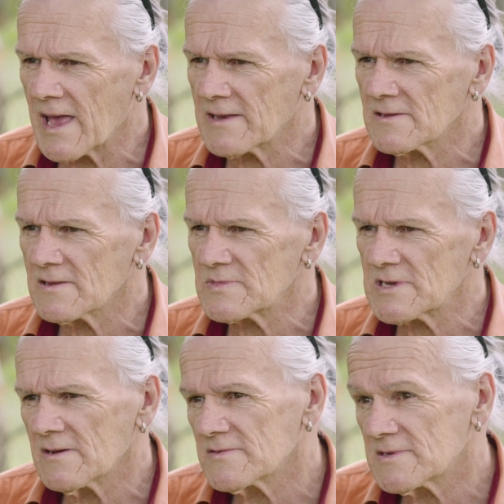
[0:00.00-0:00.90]
handle
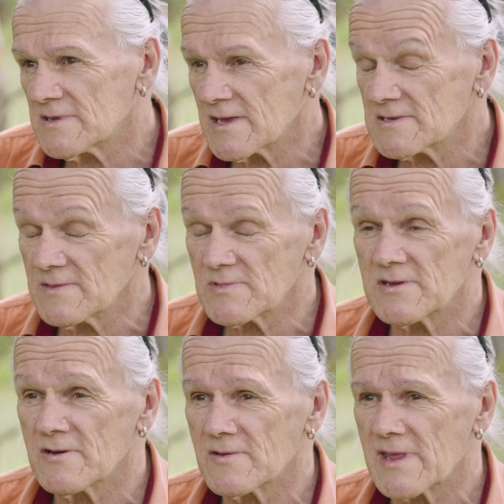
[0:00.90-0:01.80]
themselves and they seem to
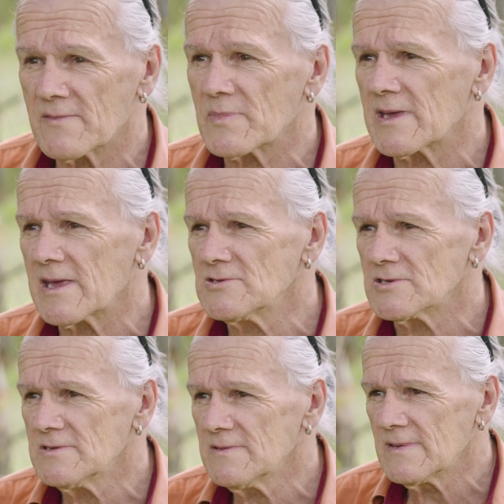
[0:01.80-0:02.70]
do it without being
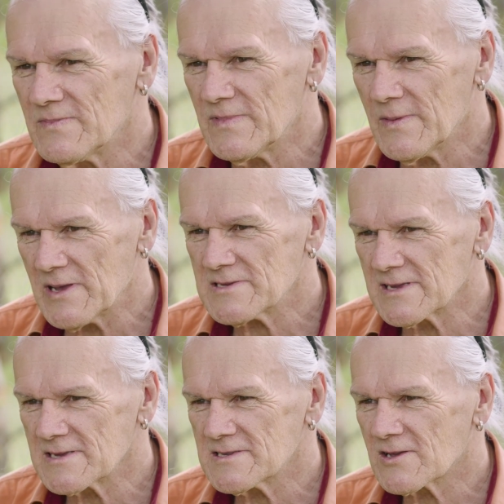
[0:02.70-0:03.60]
injured. The best
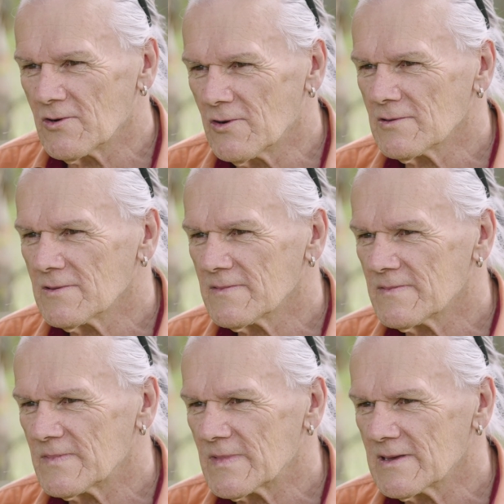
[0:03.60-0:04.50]
thing is to call
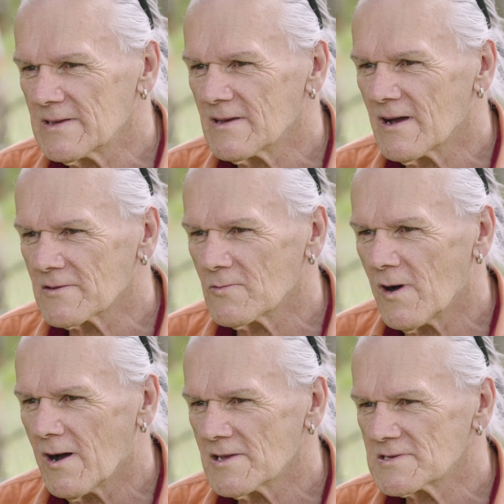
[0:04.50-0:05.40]
the either
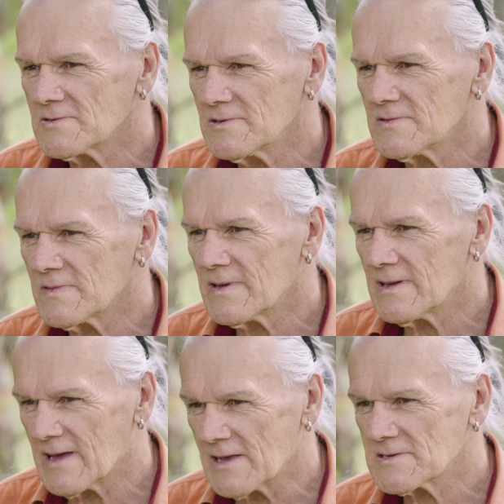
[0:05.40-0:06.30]
WIRES or
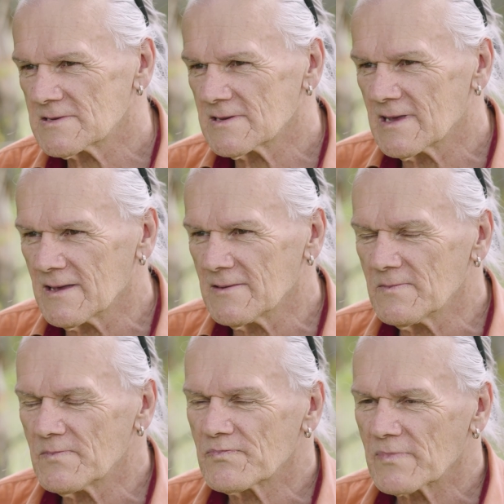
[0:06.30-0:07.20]
us
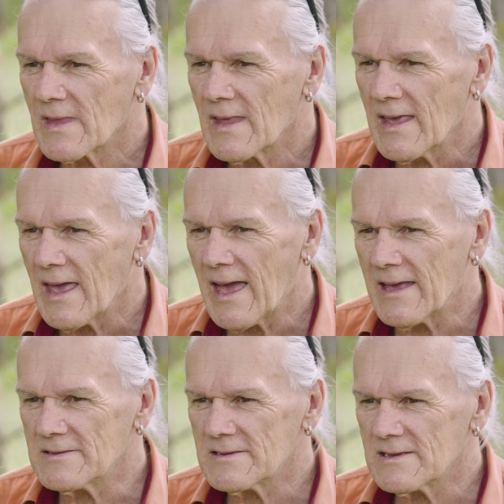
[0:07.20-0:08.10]
um,
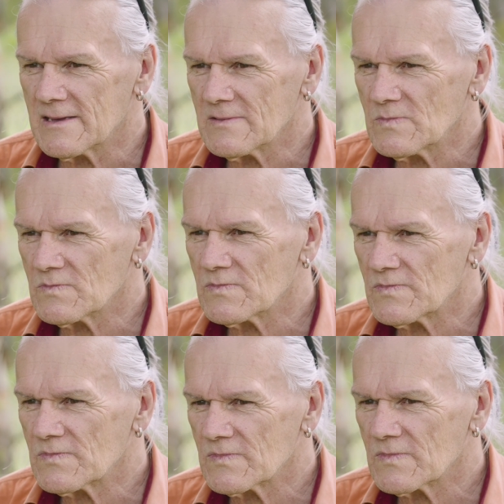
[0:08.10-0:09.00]
and um,
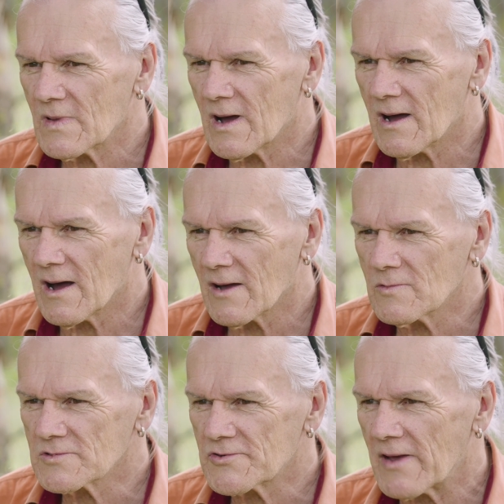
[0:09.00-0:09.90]
I, I,
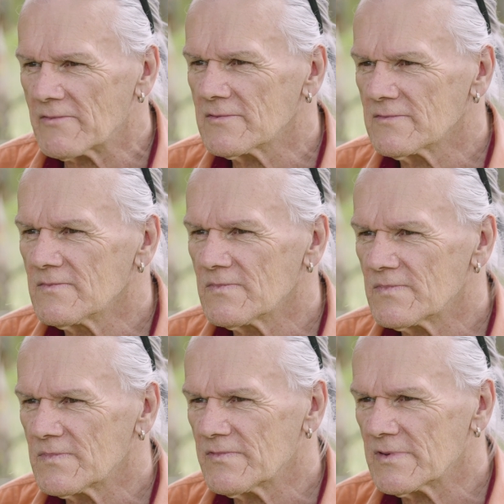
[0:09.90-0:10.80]
will travel
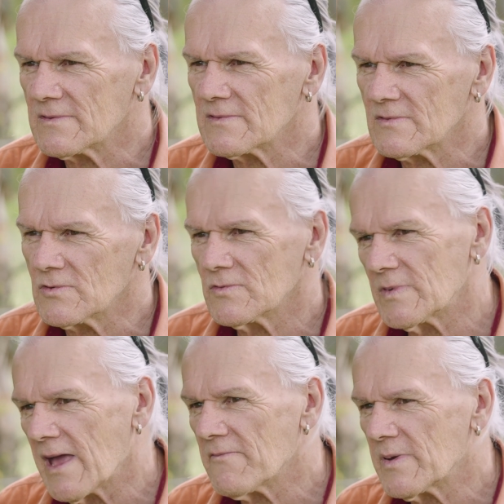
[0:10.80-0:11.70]
for, or
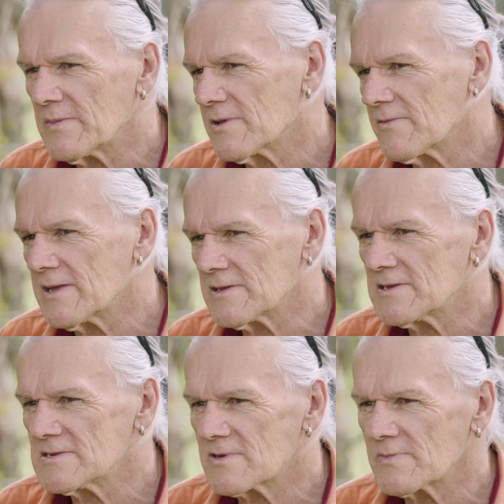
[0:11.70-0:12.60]
we have people around the
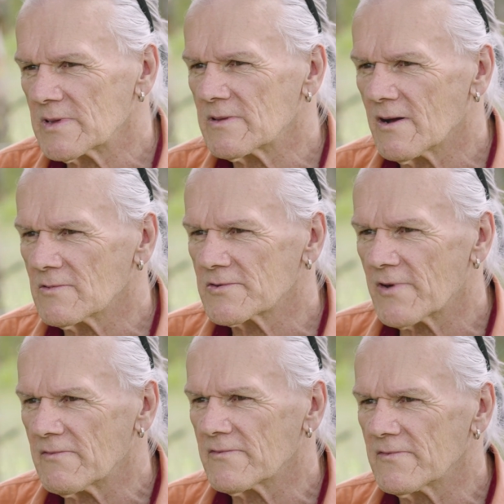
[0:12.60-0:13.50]
district, but I will
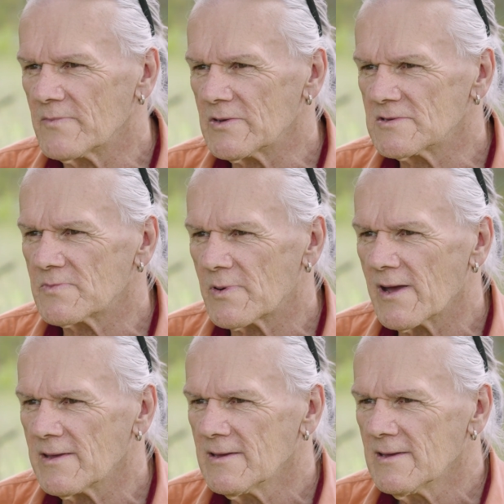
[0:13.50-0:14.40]
travel for birds of prey.